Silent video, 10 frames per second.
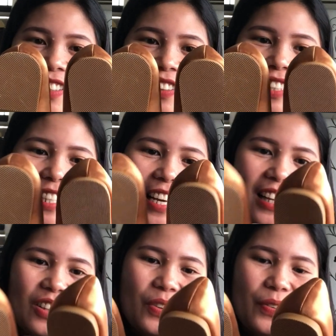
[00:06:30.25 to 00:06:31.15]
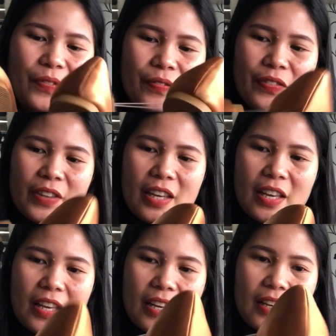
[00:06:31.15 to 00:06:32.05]
Golden yellow.
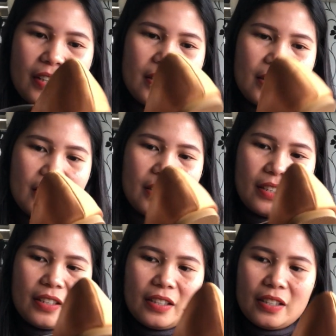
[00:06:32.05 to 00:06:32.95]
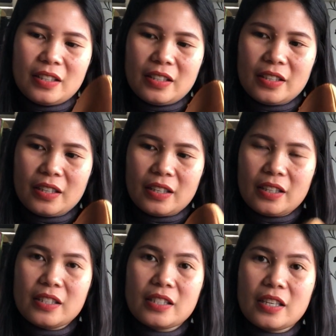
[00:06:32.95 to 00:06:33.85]
And yeah, it